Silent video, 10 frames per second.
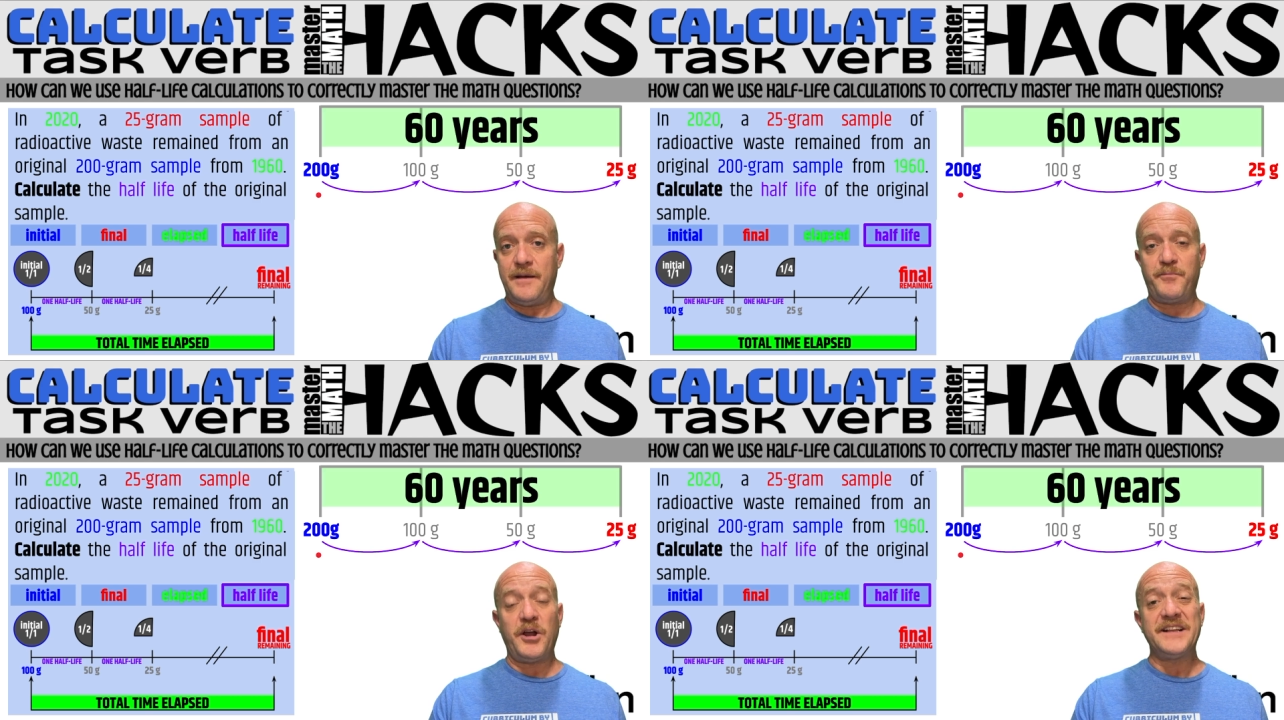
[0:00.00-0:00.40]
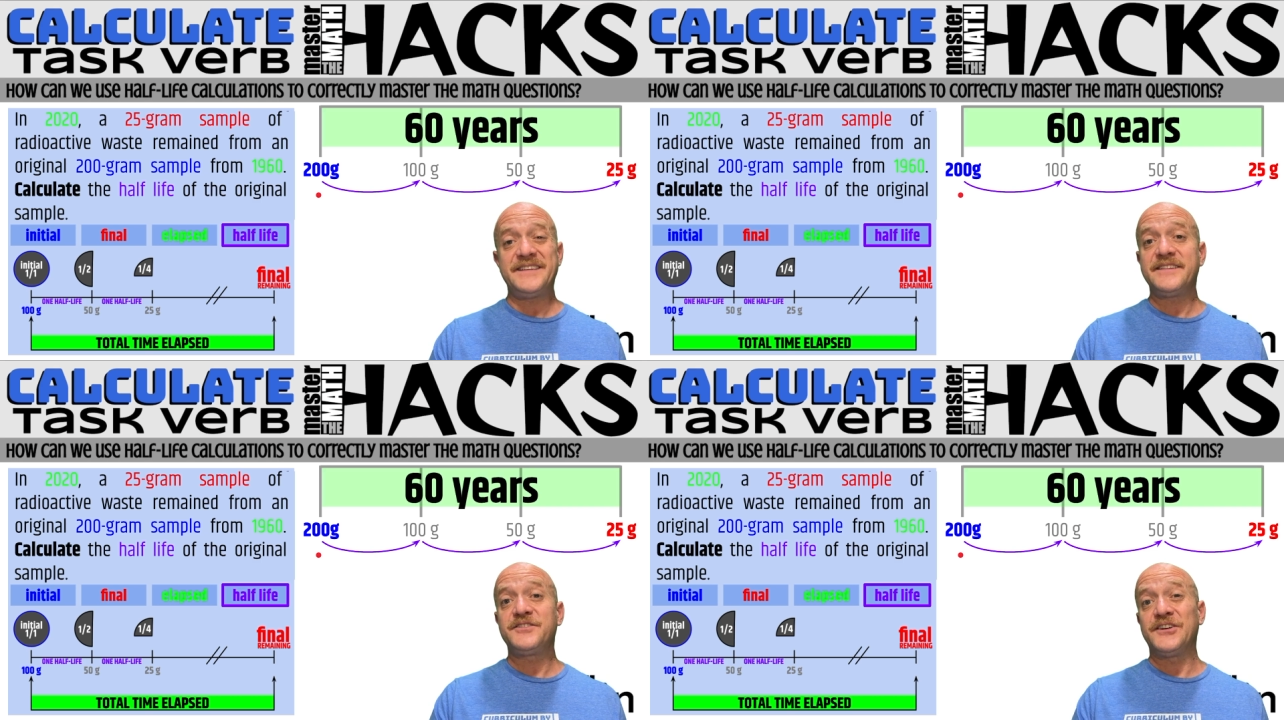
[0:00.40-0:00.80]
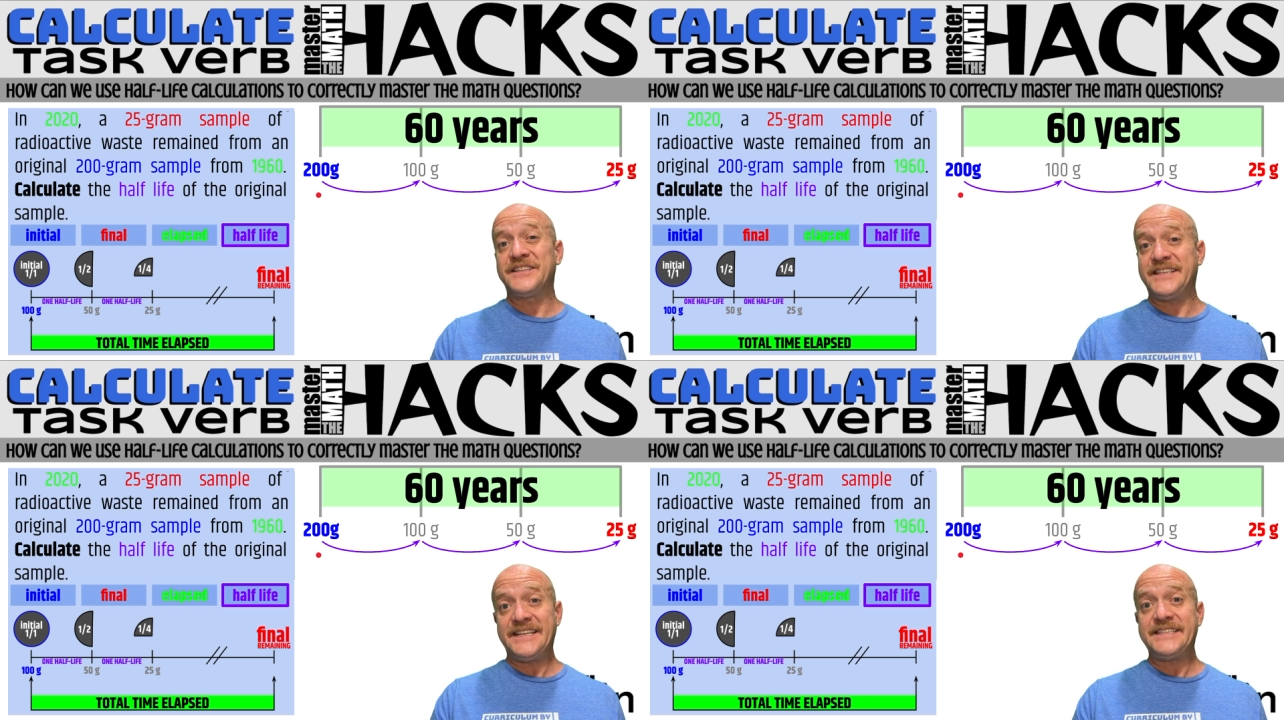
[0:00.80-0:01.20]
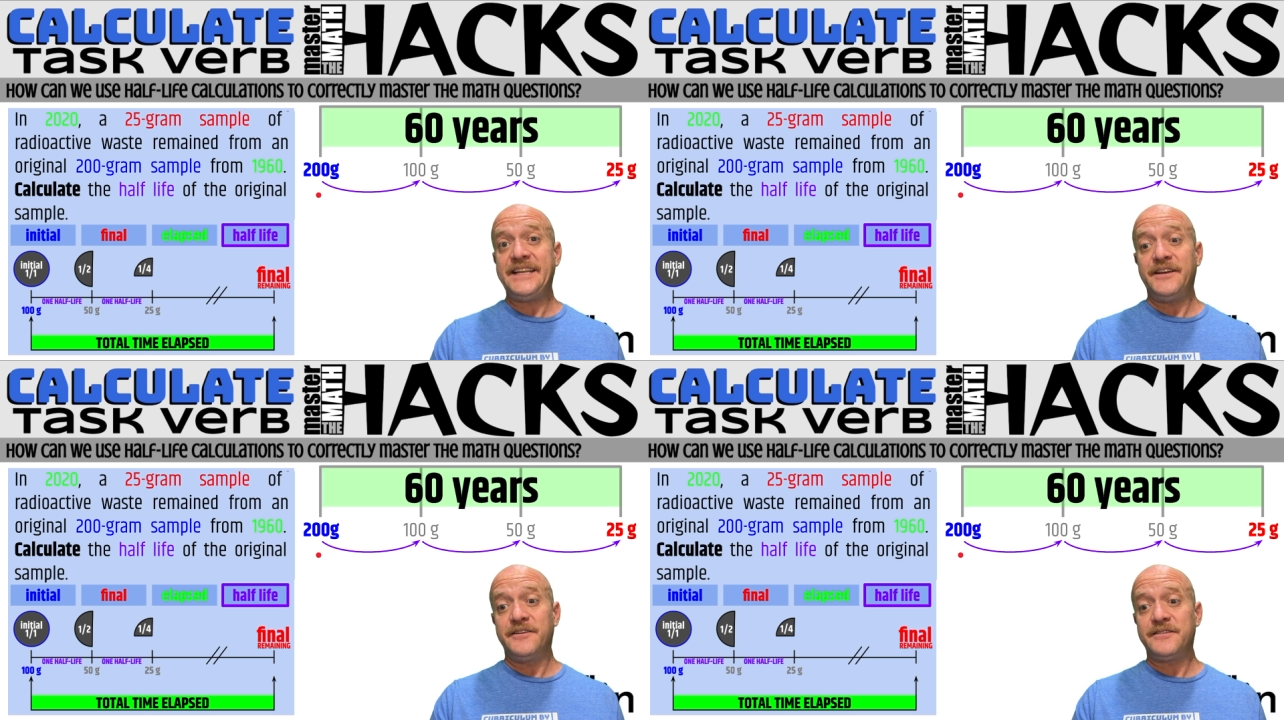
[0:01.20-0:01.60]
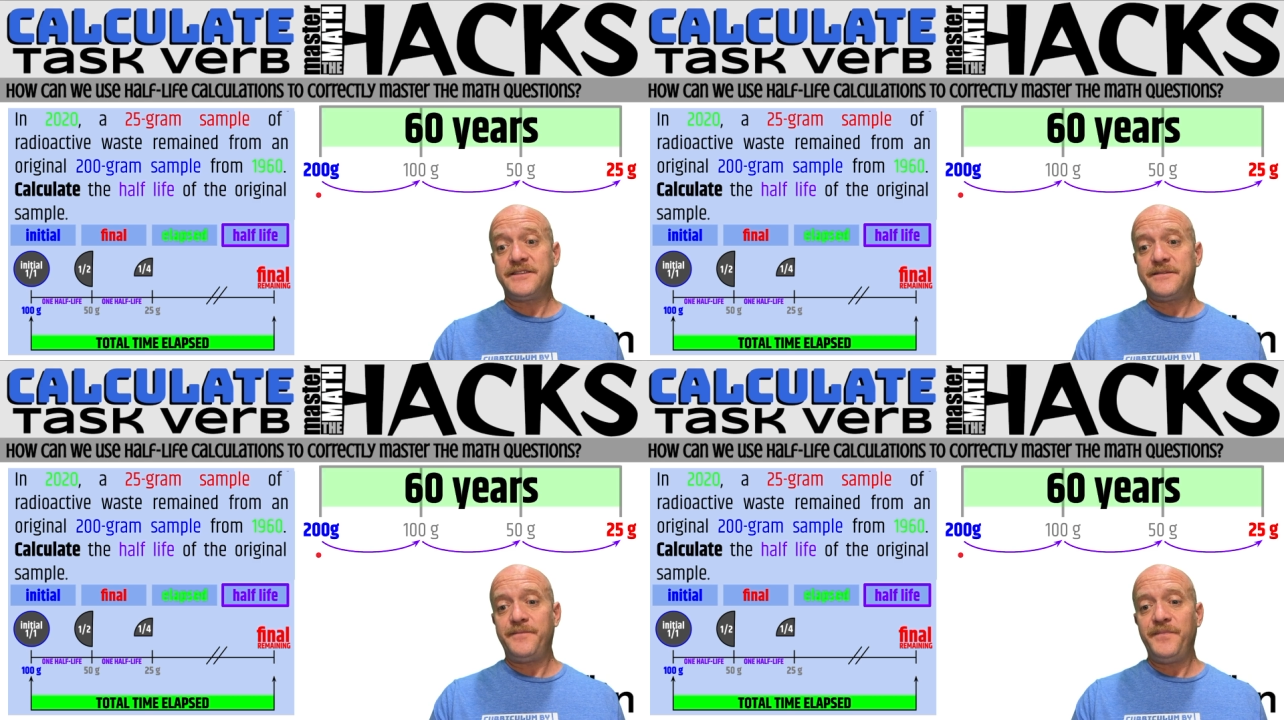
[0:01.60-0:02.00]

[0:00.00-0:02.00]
process took 60 years.